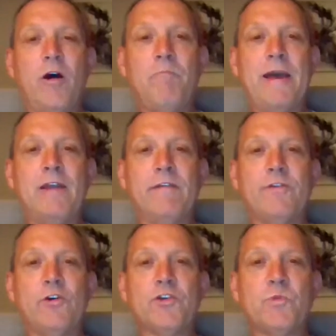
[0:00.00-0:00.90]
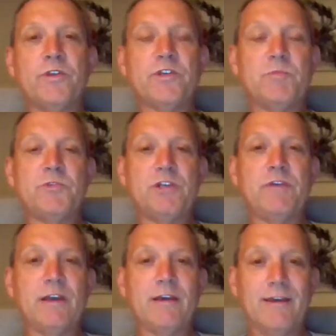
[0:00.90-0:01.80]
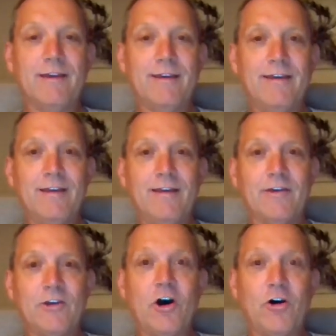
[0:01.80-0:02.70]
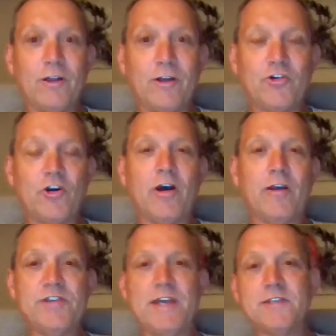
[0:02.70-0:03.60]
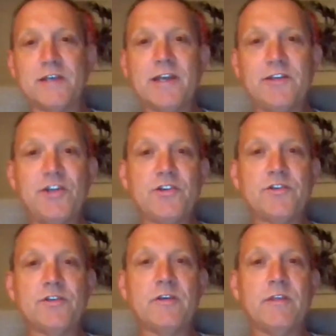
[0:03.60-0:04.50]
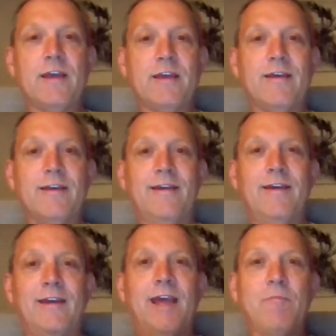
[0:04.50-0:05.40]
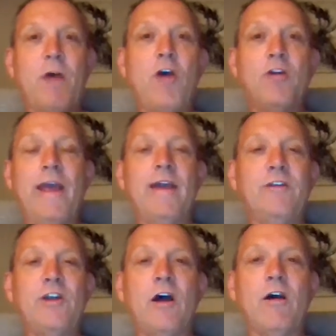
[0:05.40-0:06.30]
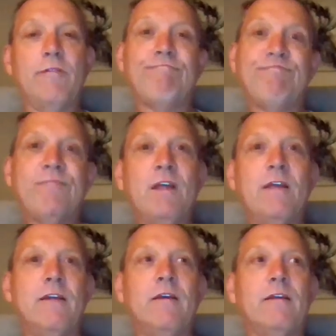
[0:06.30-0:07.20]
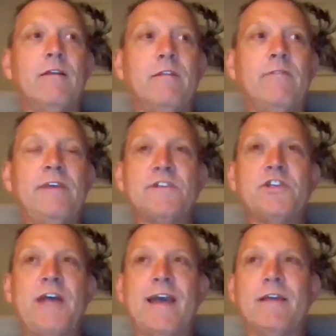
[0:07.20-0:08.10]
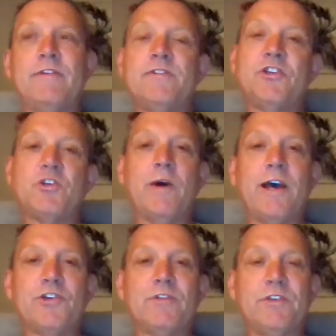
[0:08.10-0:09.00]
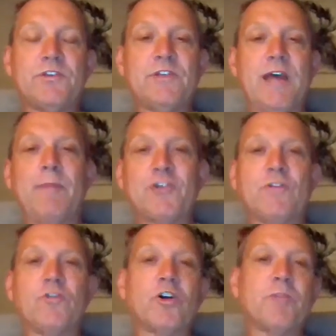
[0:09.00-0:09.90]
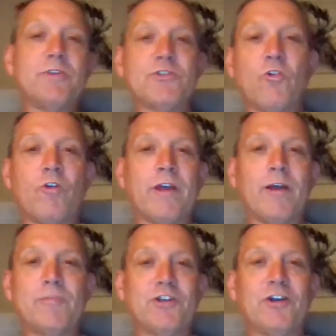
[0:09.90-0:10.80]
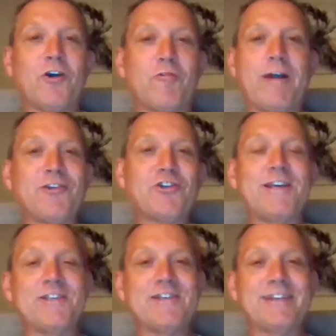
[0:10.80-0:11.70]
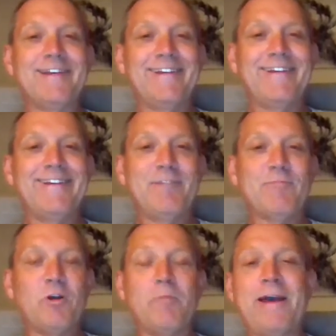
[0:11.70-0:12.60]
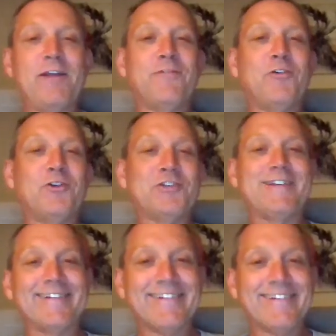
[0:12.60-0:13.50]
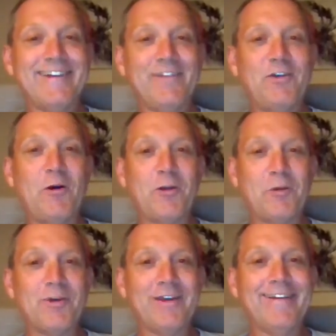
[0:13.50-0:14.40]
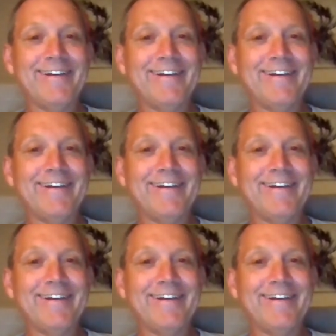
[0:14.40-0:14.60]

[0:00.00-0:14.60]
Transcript: I'm batting first with a specific goal. I try and assess the conditions and think in my own head, this attack, this situation, this is how much I've got to be scoring. I'm still on a run chase, but I'm batting first, if you know what I mean.